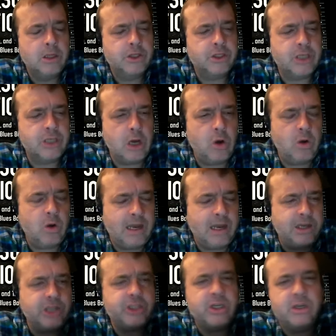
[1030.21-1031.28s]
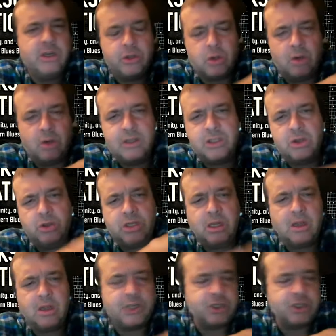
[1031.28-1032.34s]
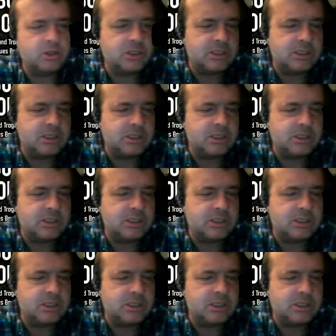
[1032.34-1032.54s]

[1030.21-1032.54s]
So, in addition to sort of the sociological